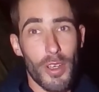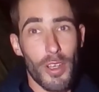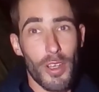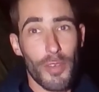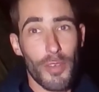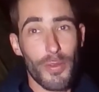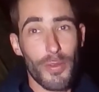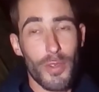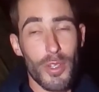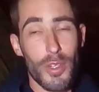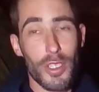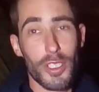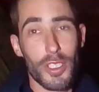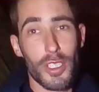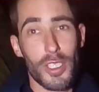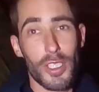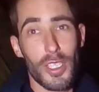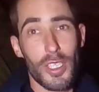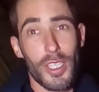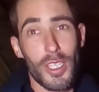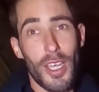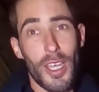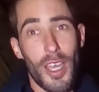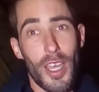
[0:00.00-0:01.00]
Of course
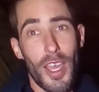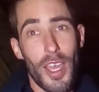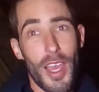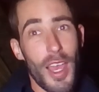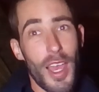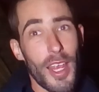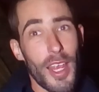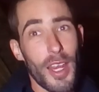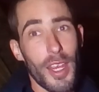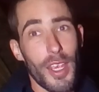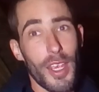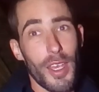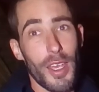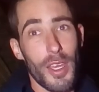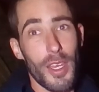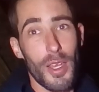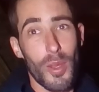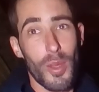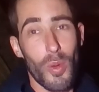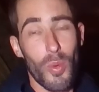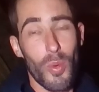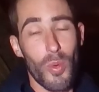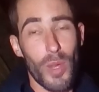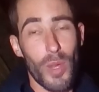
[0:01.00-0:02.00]

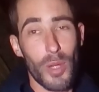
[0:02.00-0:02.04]
I